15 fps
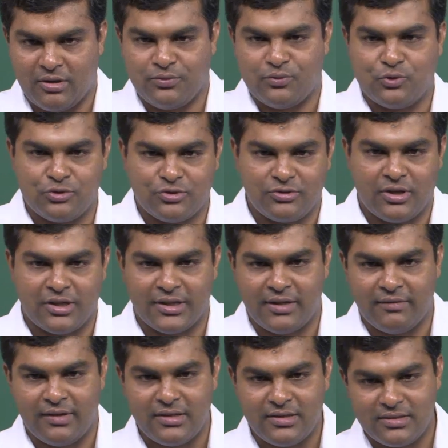are of course not
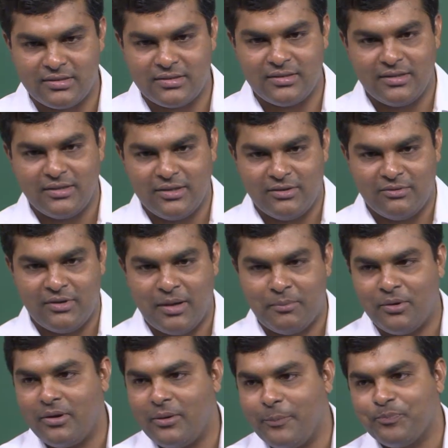Devesh,
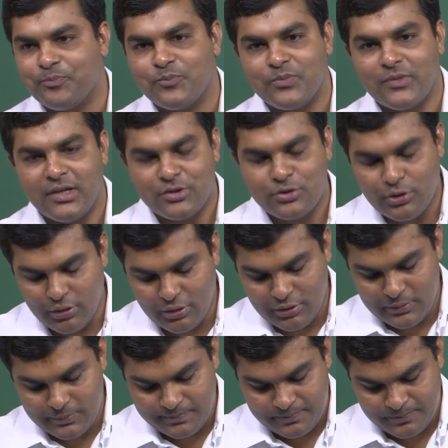Vaibhav.
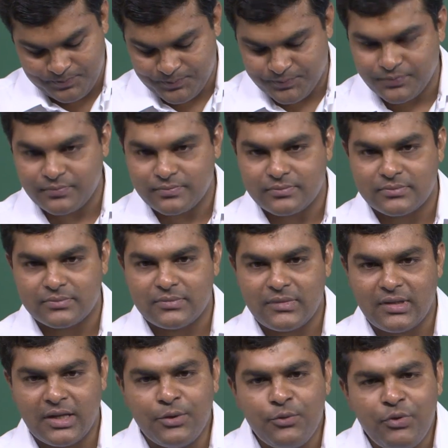So
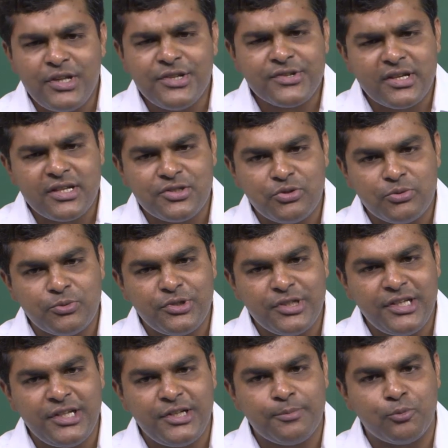in which case you would
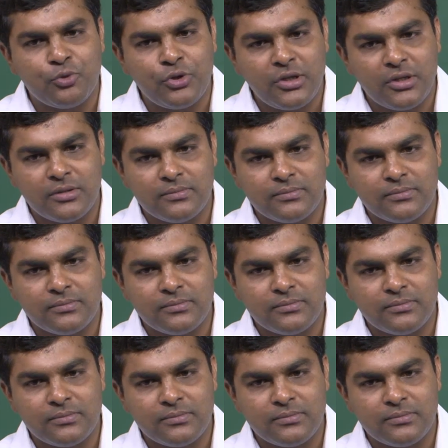eat more?